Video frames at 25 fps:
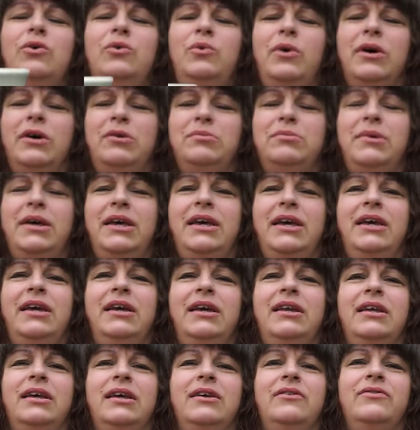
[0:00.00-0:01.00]
well
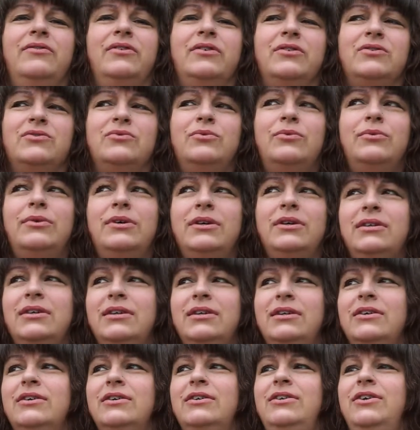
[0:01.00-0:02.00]
made. It feels
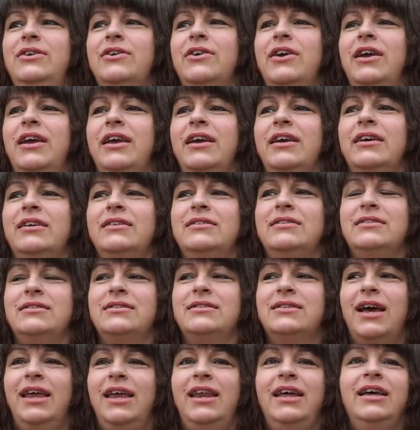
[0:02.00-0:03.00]
really good in your hands.
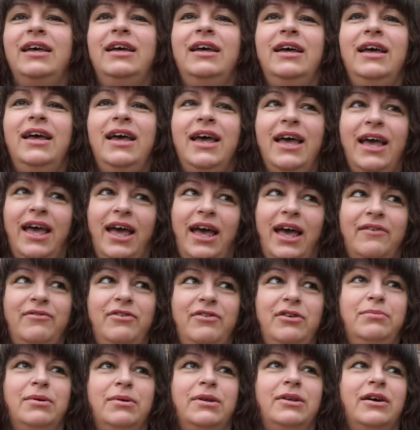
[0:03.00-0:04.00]
It's kind of
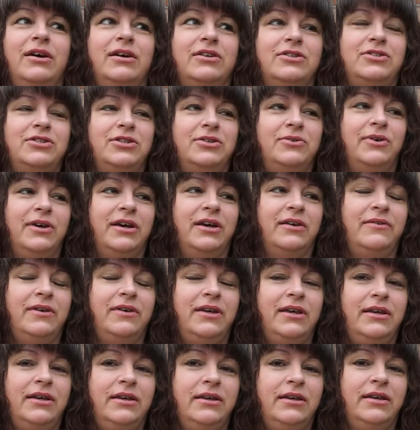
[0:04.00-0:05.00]
heavy, but not too
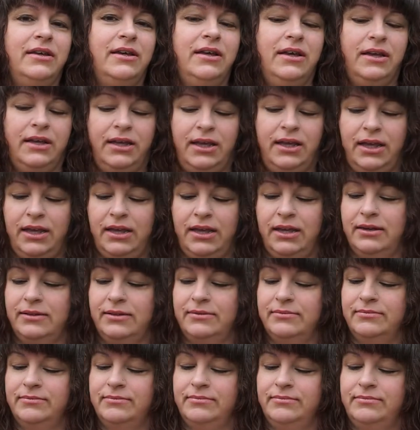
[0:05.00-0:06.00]
heavy.
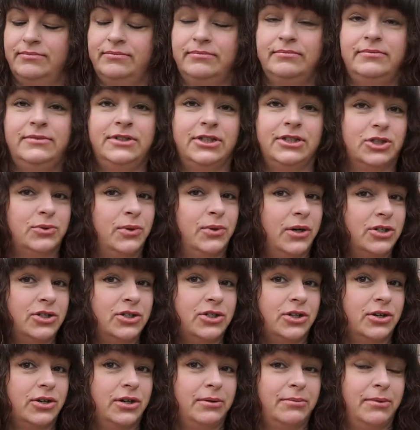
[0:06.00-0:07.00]
And
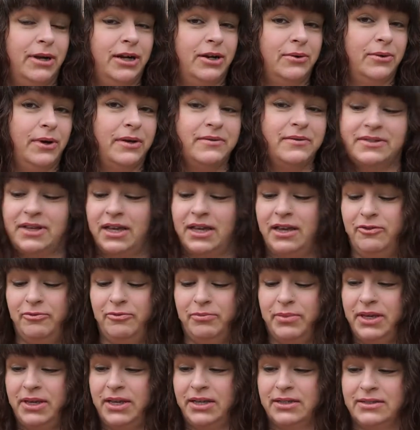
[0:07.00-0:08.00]
dishwasher and microwave safe,
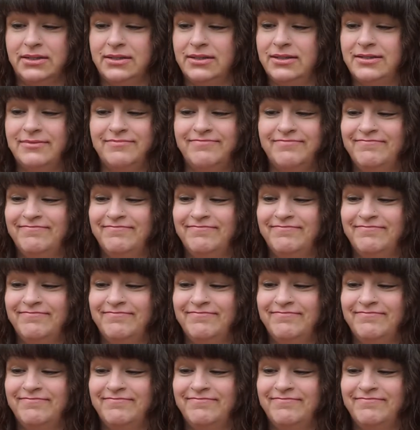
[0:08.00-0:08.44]
because